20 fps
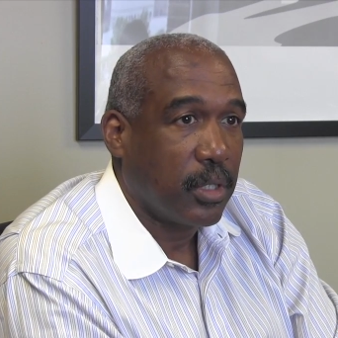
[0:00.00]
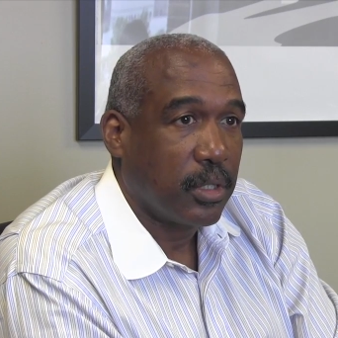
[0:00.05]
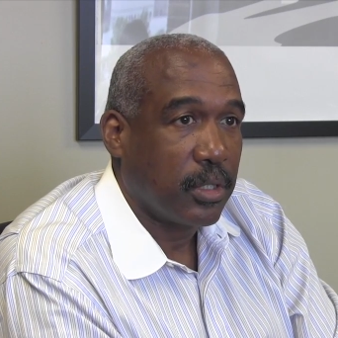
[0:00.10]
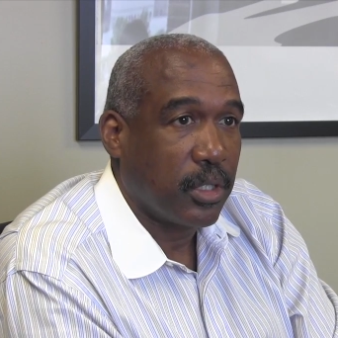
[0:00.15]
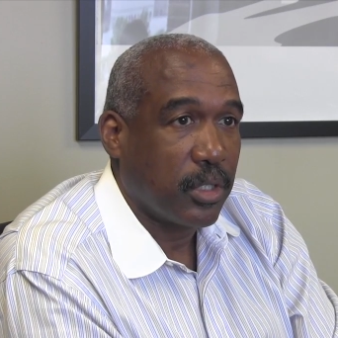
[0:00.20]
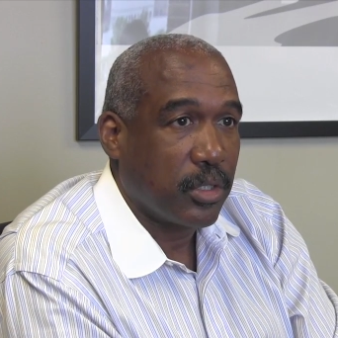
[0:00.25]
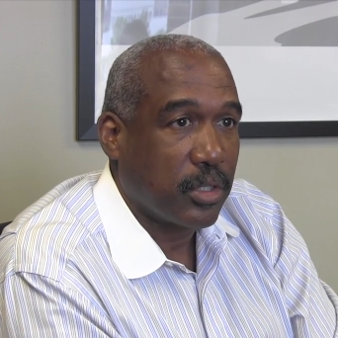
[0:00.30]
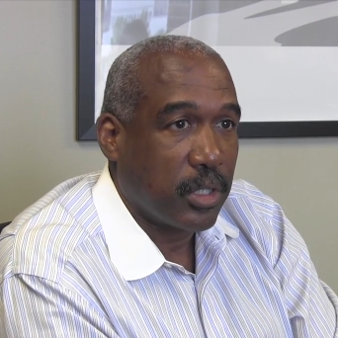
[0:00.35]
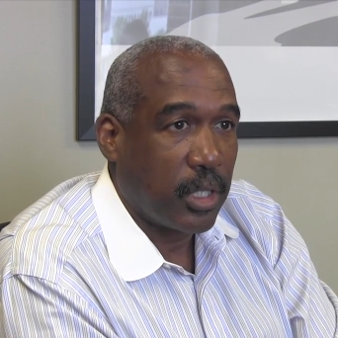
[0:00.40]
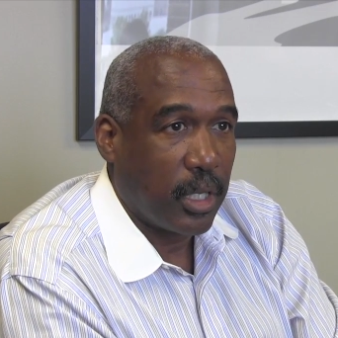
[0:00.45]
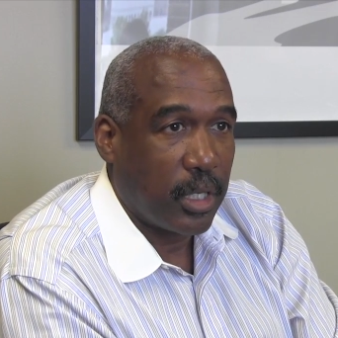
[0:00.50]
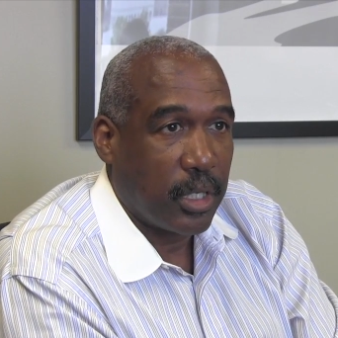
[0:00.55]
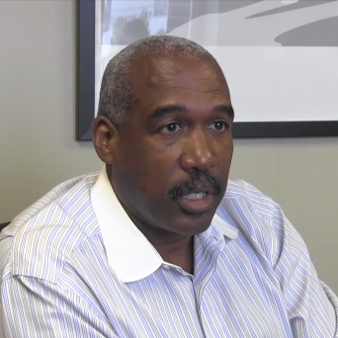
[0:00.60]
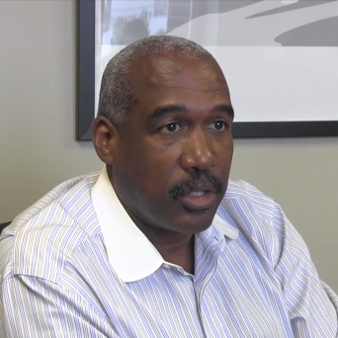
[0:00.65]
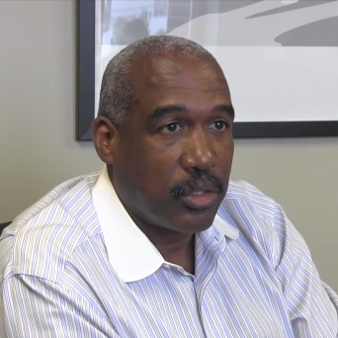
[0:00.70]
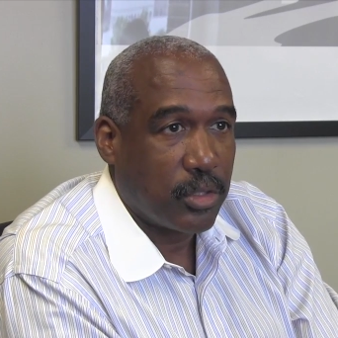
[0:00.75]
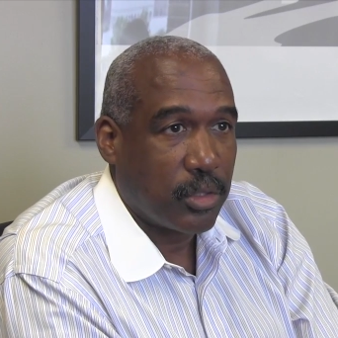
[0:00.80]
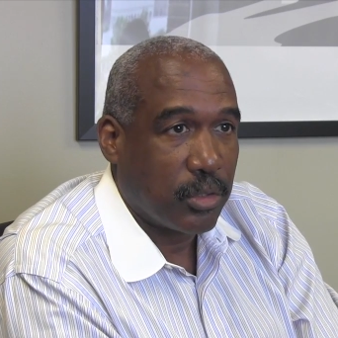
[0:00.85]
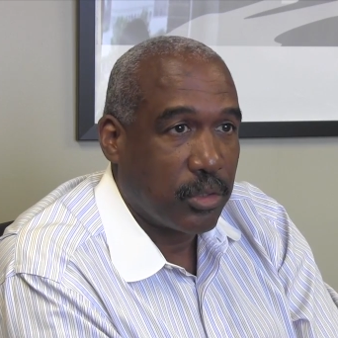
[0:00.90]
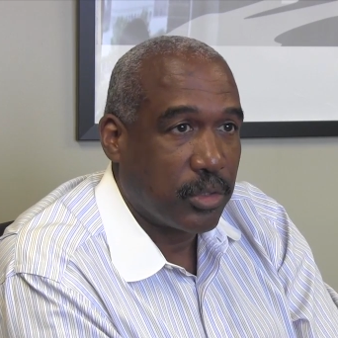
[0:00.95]
things of that
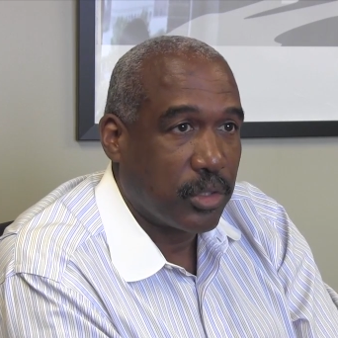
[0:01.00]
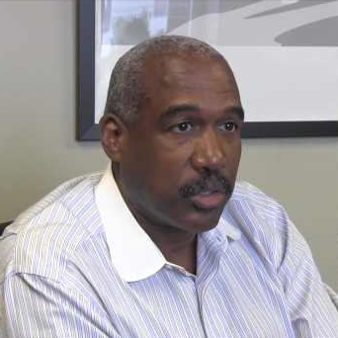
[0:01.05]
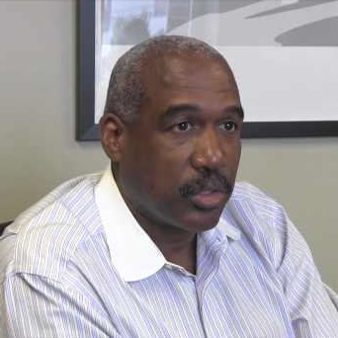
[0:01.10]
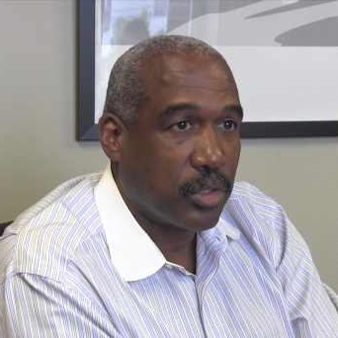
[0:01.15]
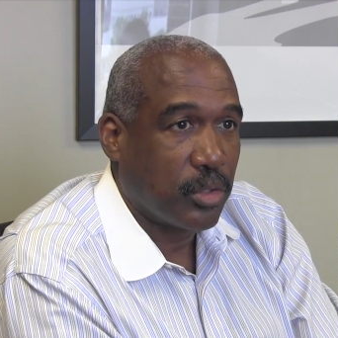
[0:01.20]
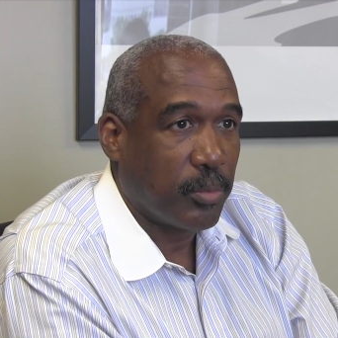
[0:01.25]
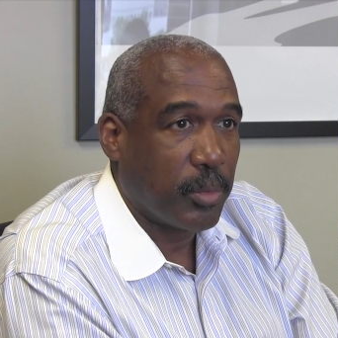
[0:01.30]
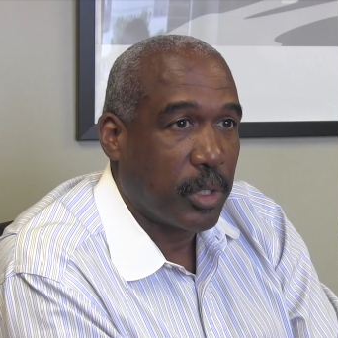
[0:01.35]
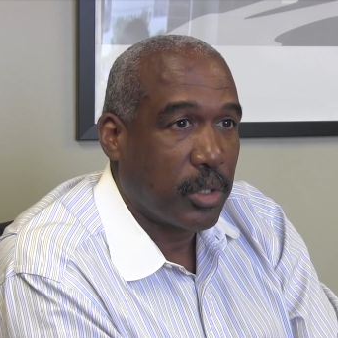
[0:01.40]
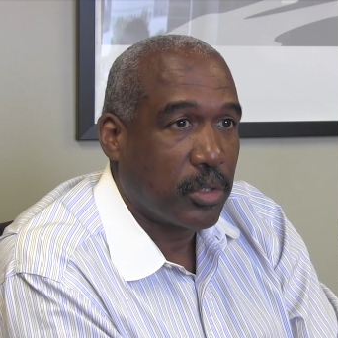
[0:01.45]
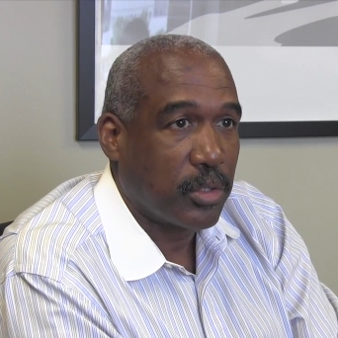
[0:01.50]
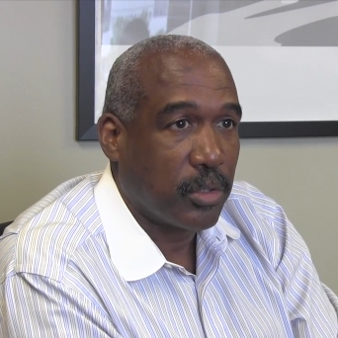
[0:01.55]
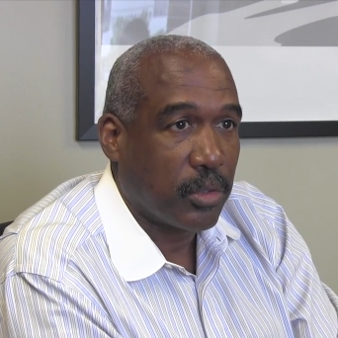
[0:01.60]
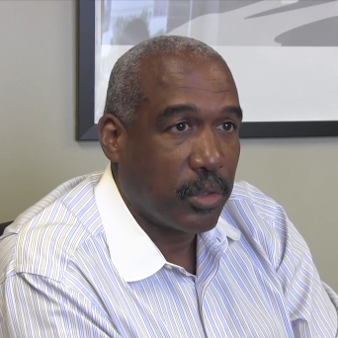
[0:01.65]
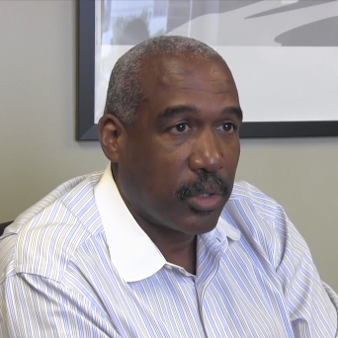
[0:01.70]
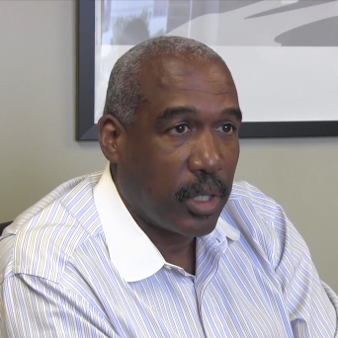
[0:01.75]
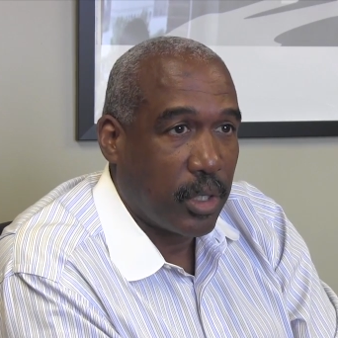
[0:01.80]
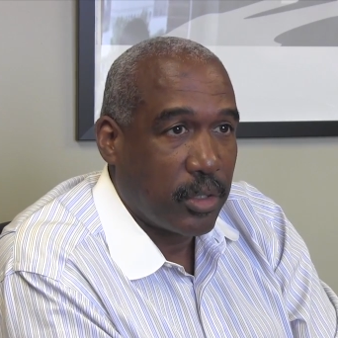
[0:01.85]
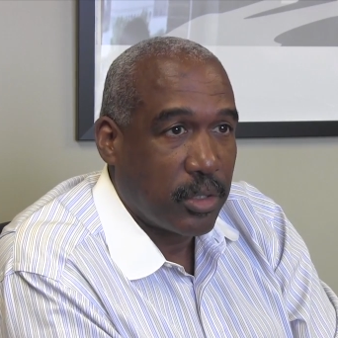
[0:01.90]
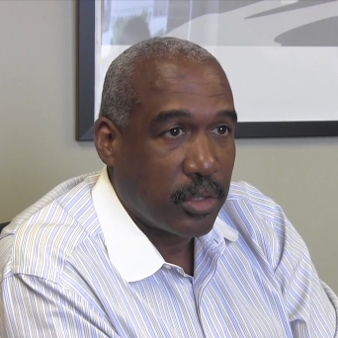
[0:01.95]
nature, just to make sure
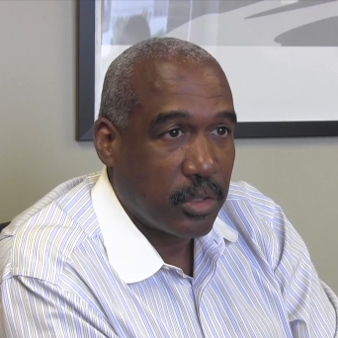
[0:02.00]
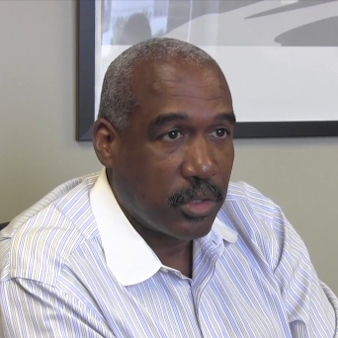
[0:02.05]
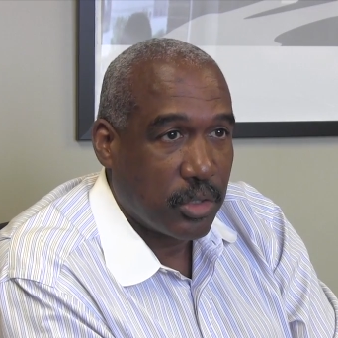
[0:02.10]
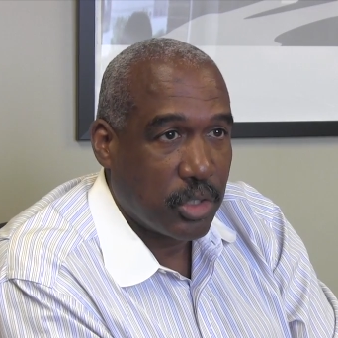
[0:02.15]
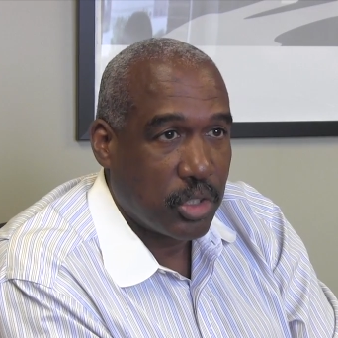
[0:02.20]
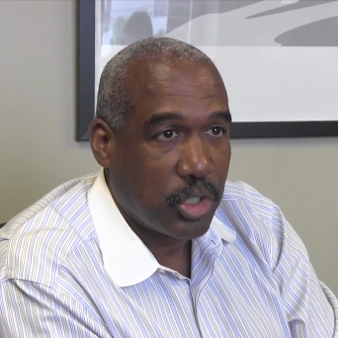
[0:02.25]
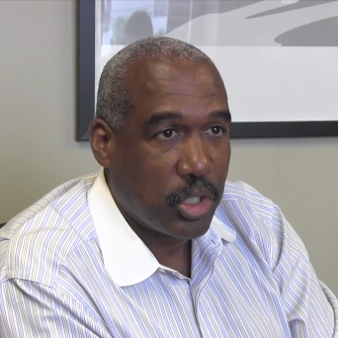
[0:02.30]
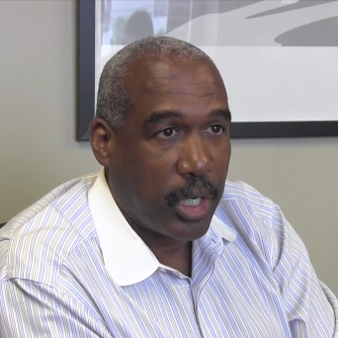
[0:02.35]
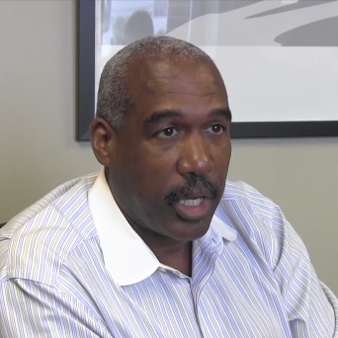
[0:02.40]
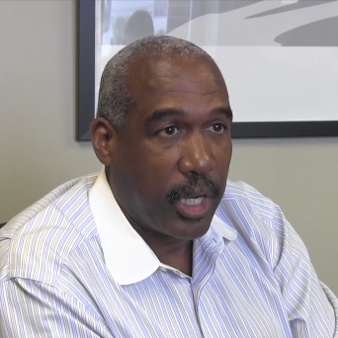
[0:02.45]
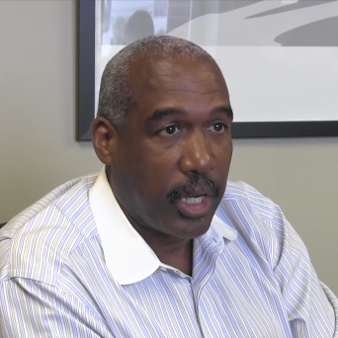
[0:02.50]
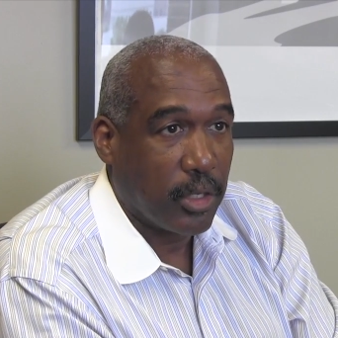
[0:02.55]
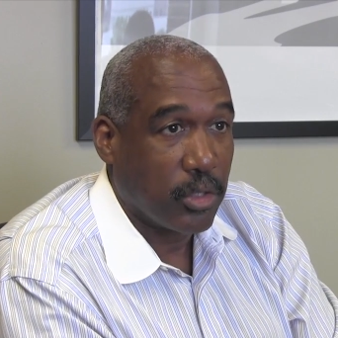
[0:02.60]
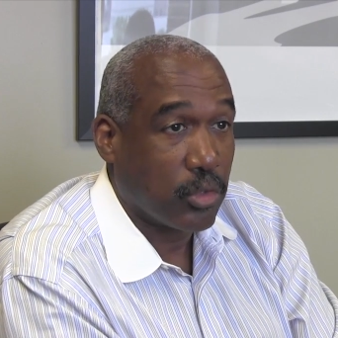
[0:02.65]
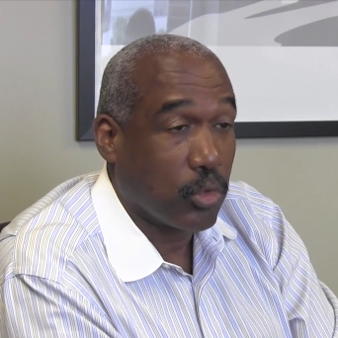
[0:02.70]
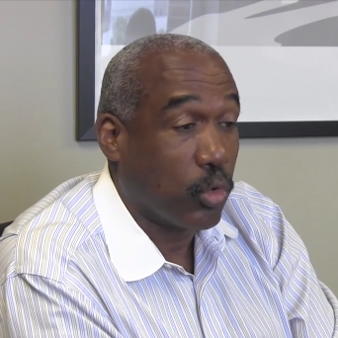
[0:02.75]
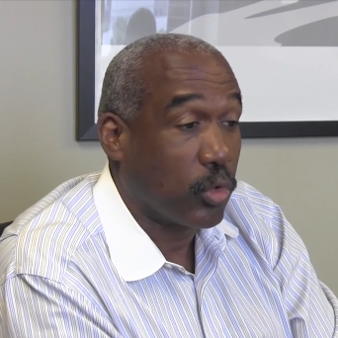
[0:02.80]
nothing's changed.